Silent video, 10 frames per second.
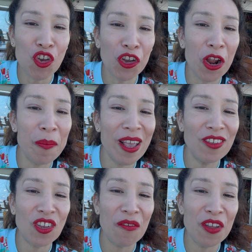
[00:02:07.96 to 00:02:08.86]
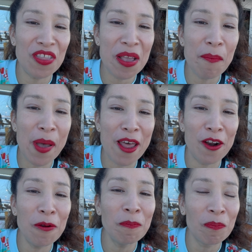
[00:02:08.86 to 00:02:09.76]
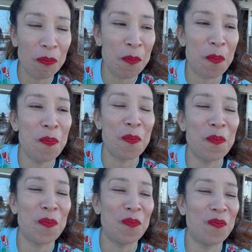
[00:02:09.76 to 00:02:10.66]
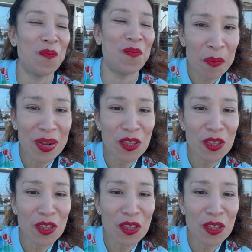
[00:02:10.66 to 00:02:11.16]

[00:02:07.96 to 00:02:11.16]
sugar makes everything better. but